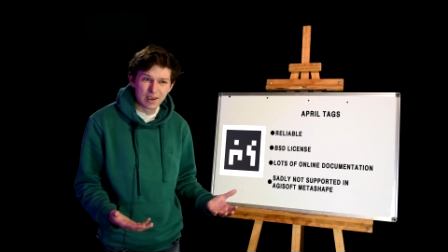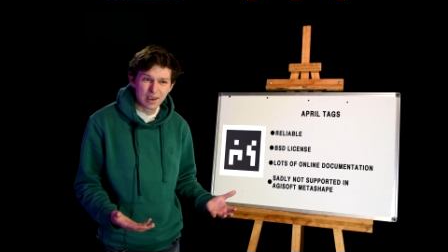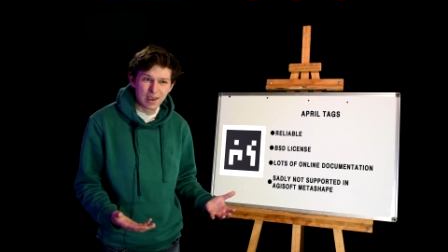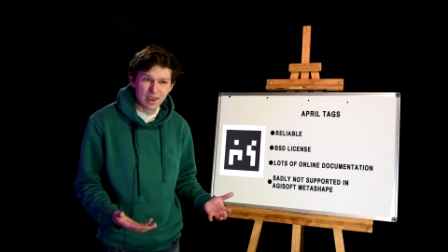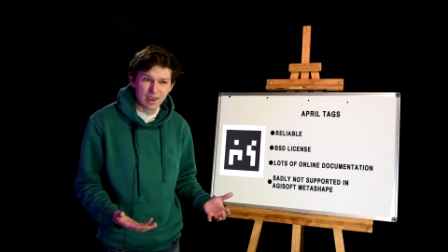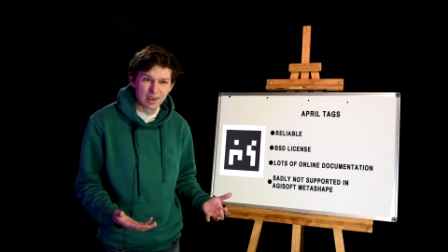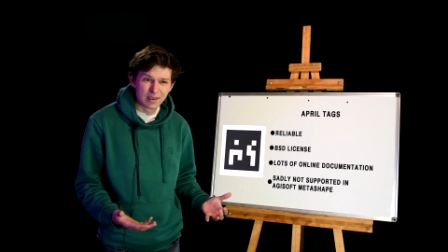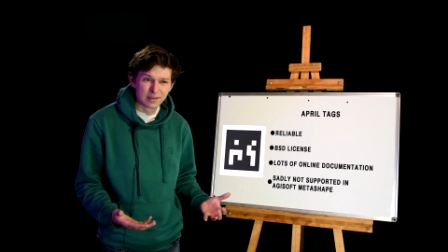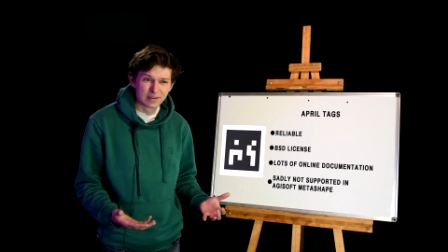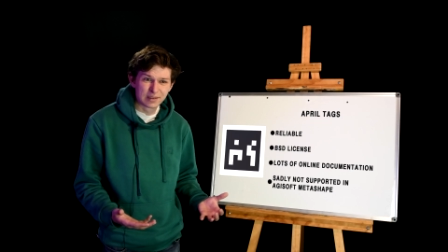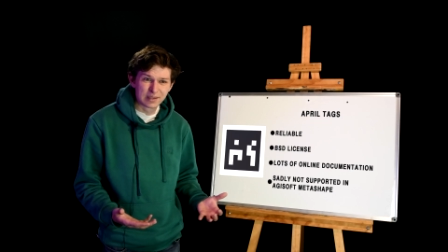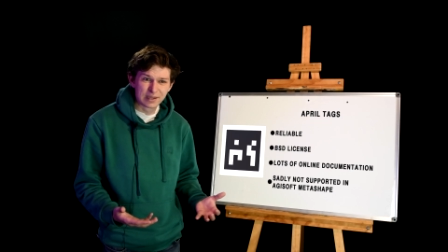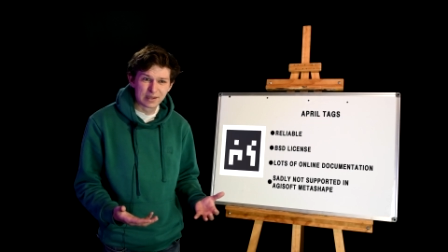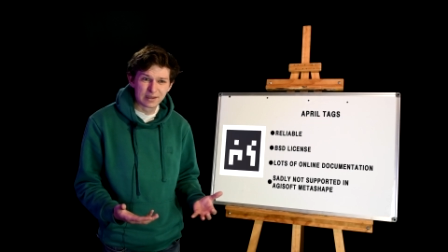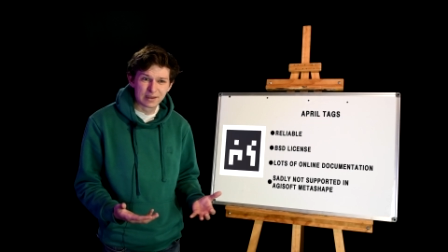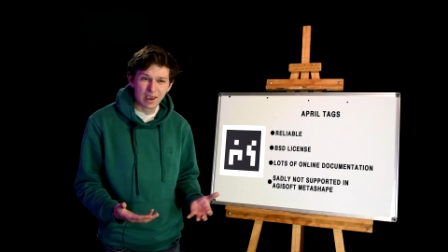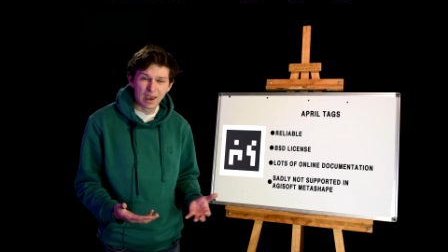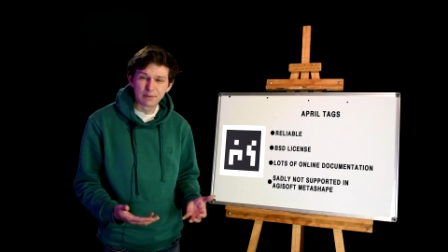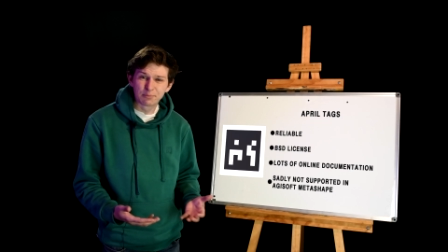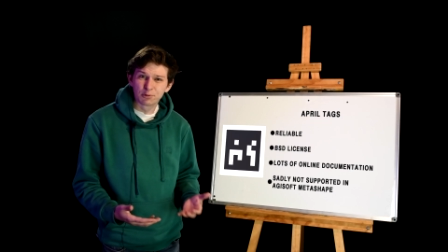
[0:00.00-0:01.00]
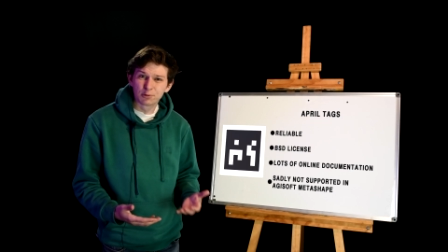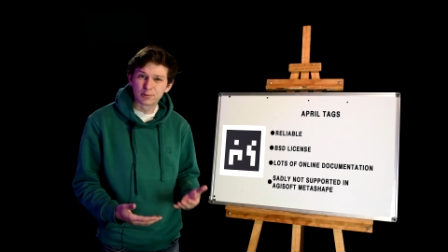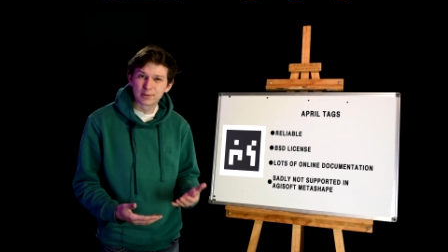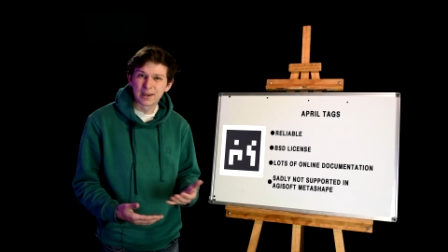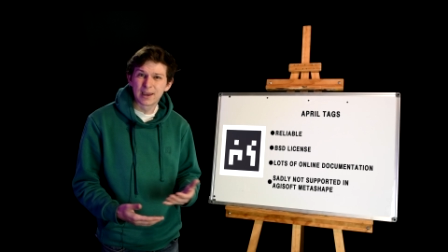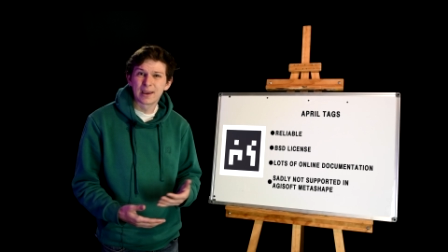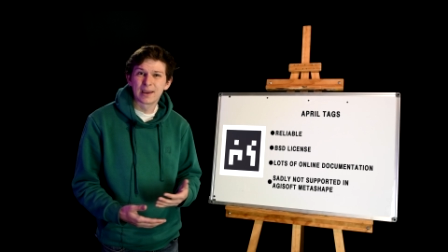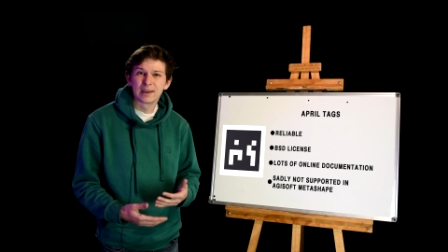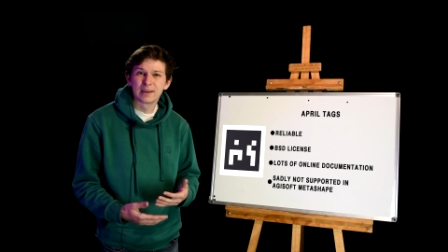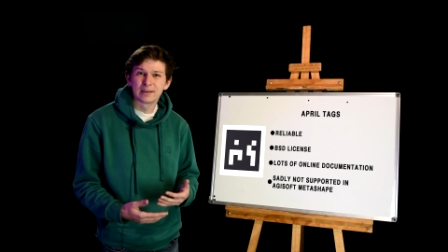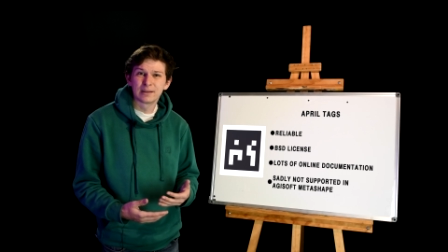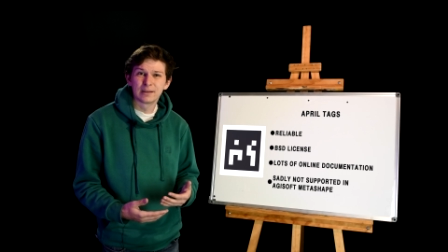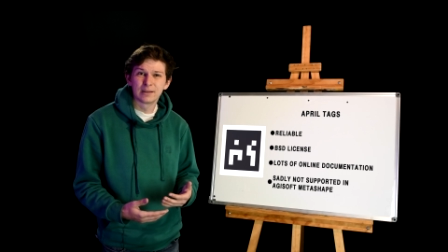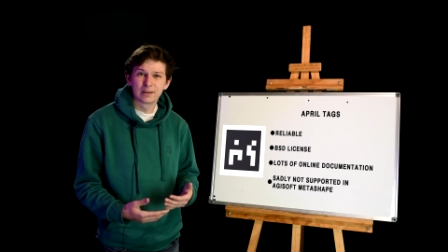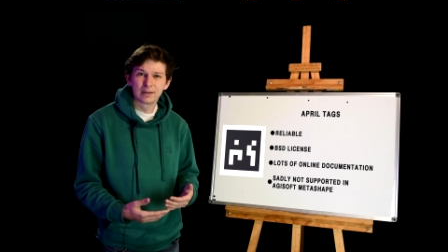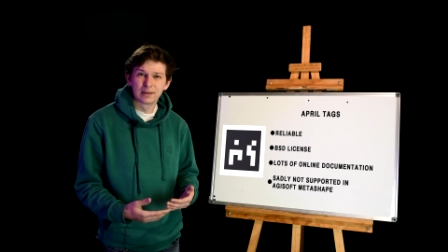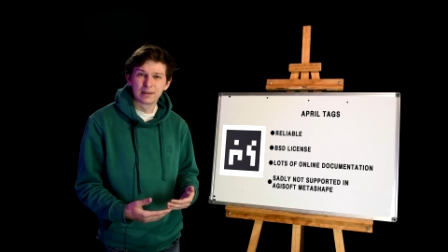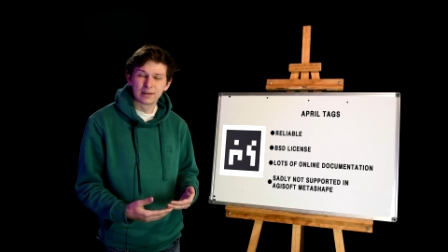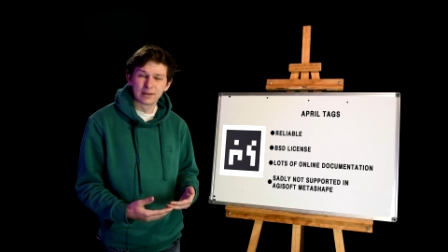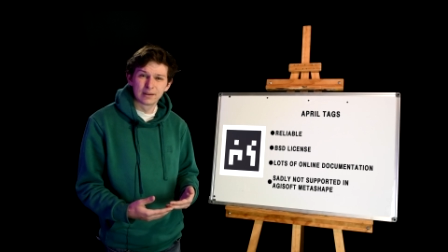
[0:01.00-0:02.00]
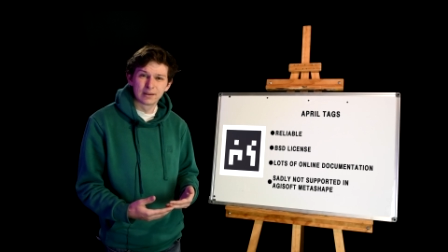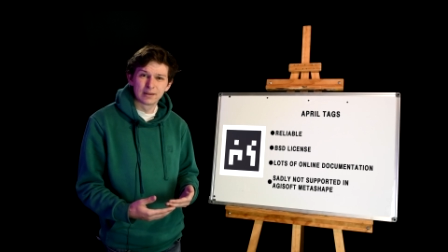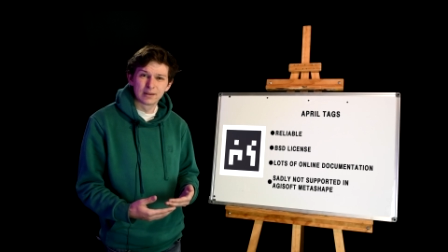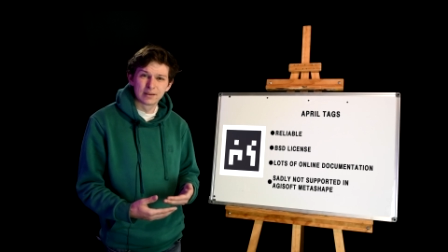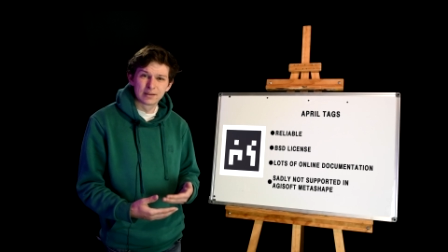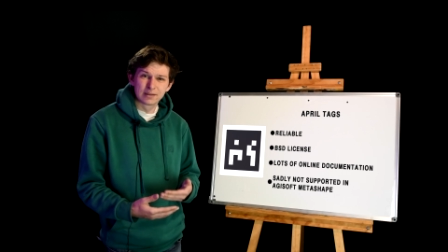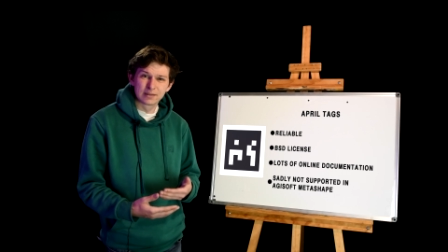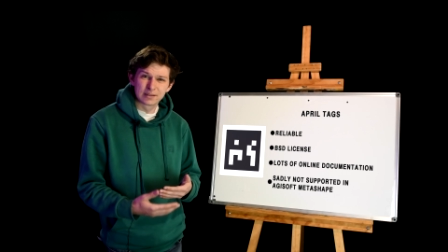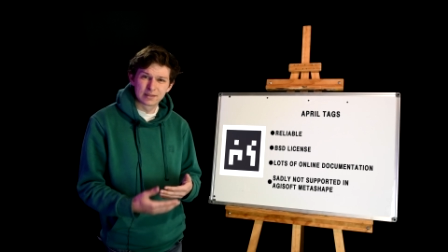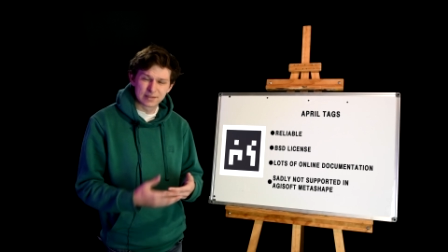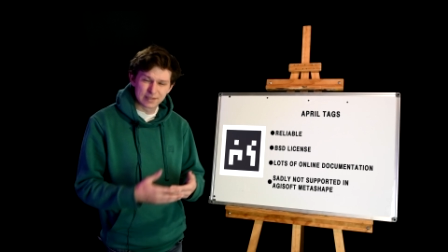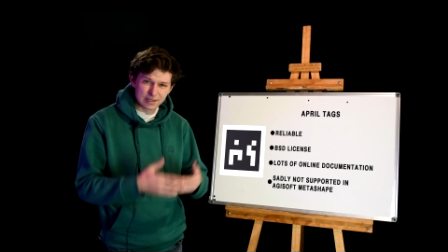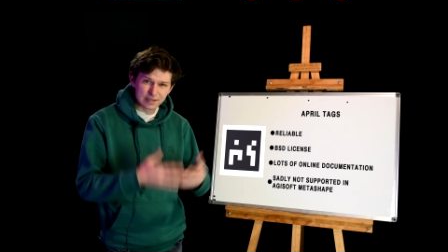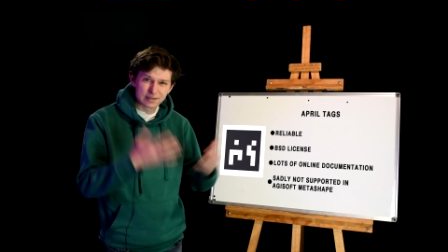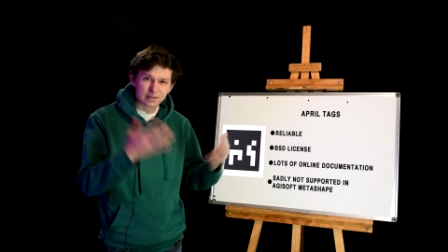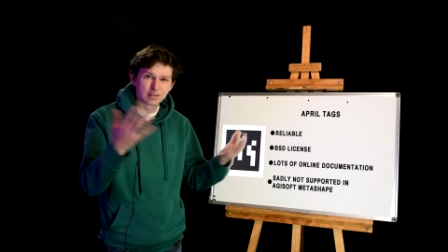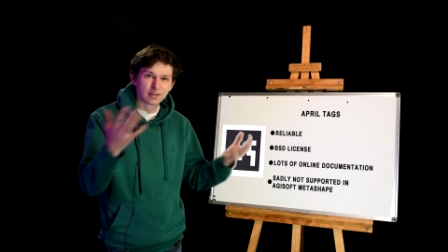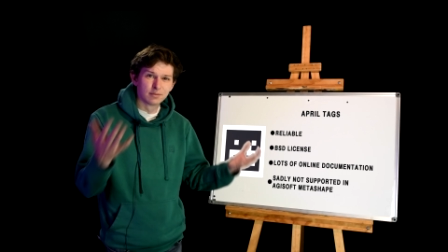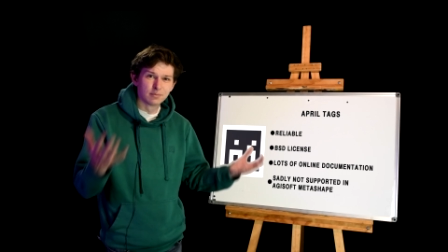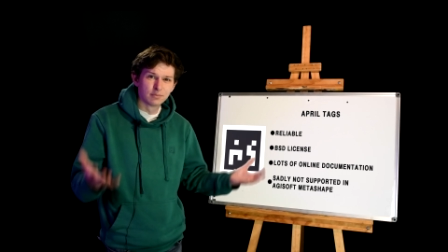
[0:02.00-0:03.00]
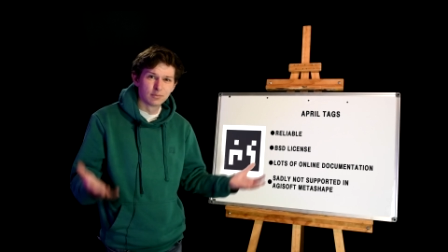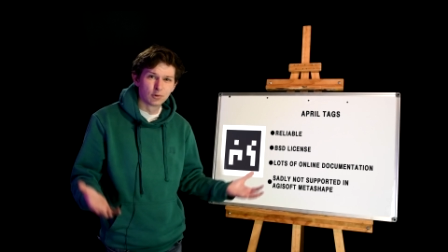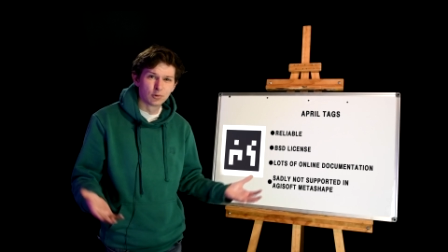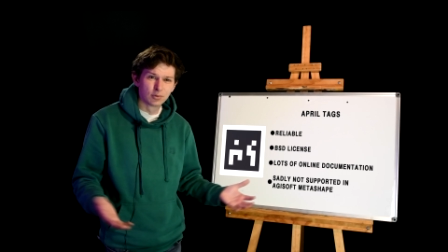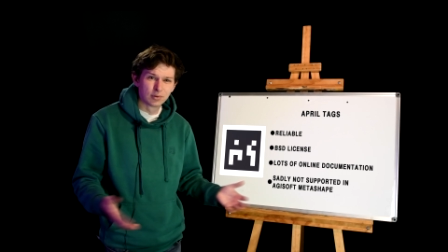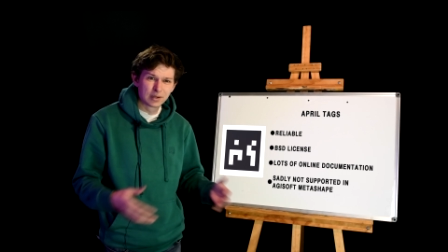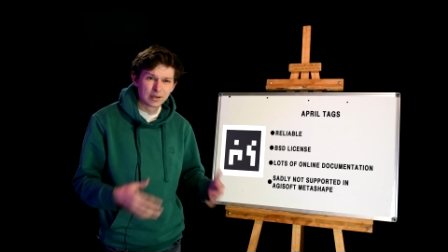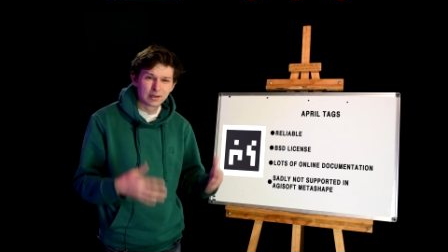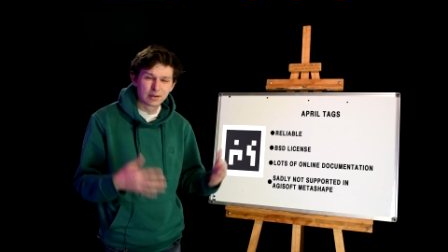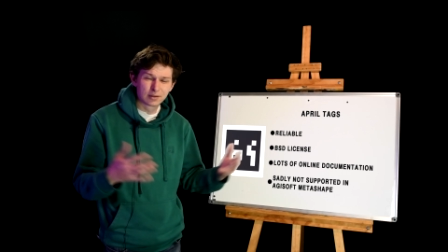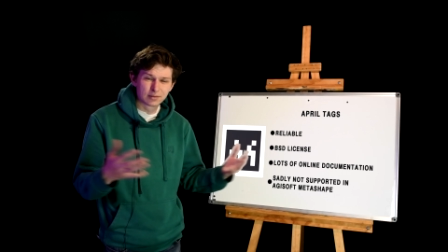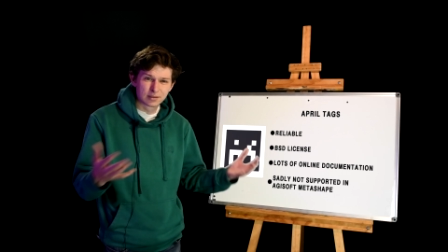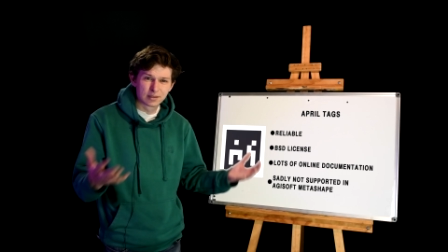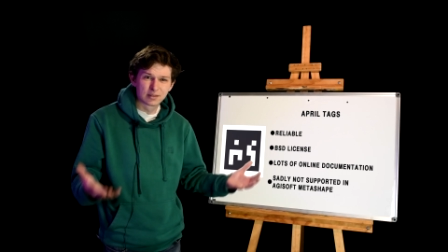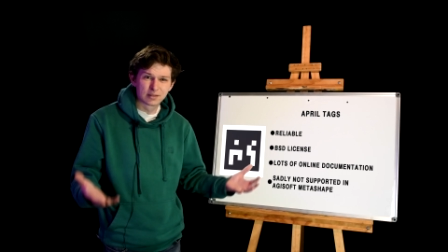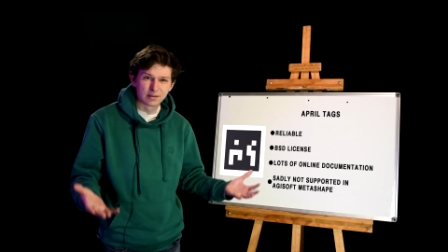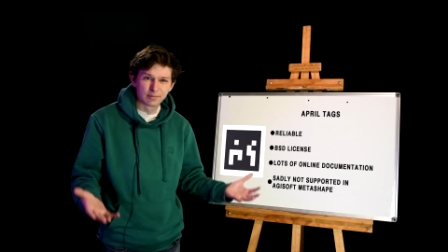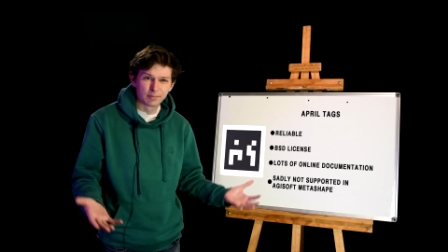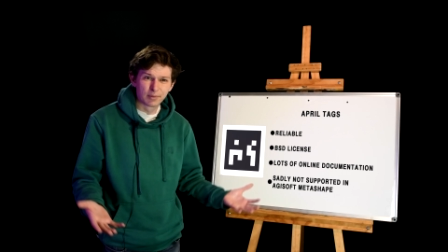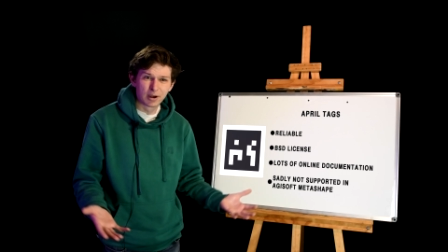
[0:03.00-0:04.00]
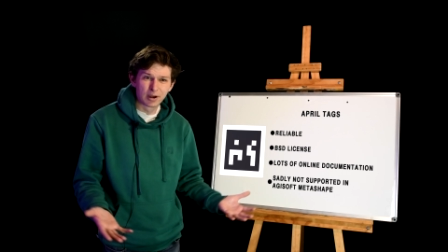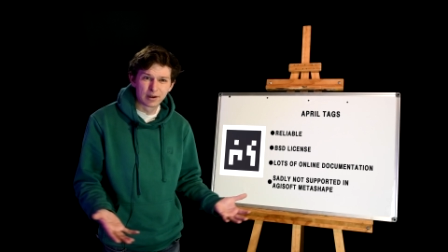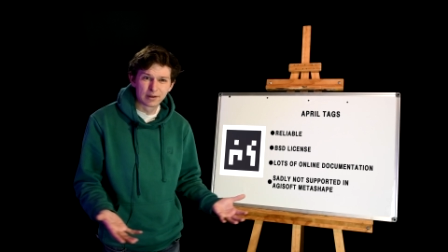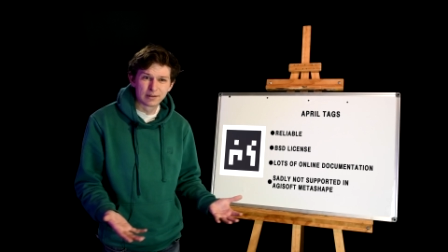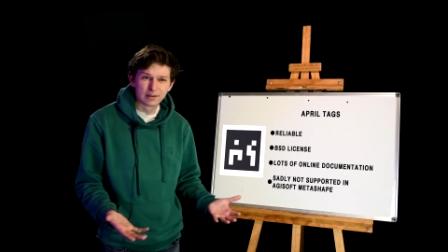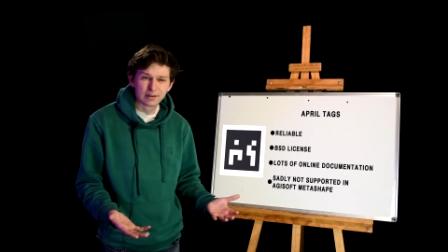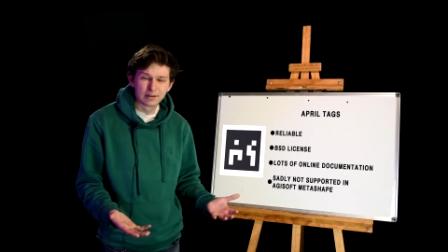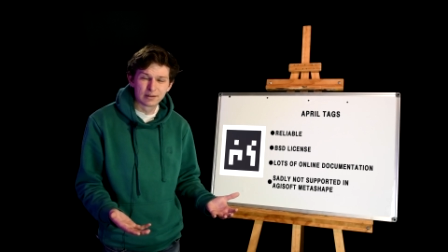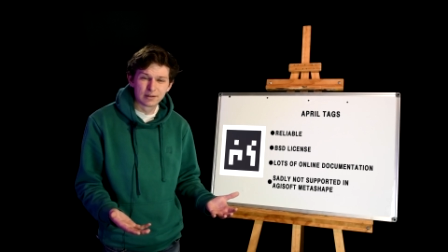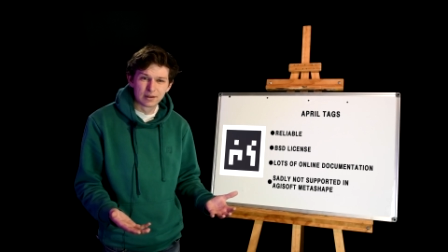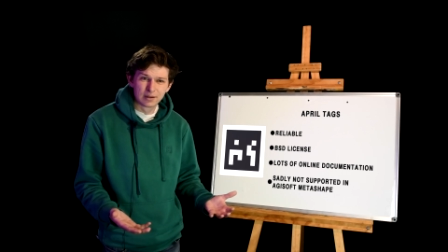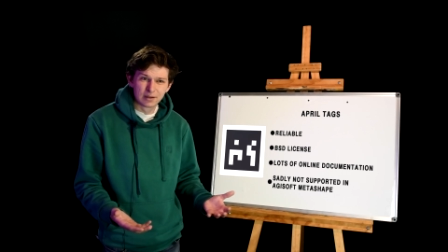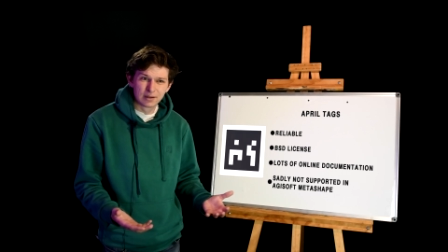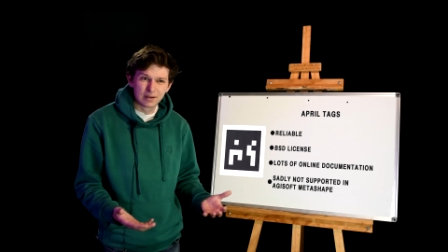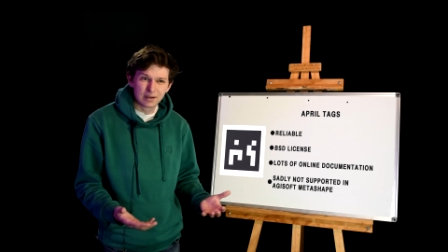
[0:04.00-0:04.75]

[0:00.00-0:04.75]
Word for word: and the April tag system or ecosystem behind it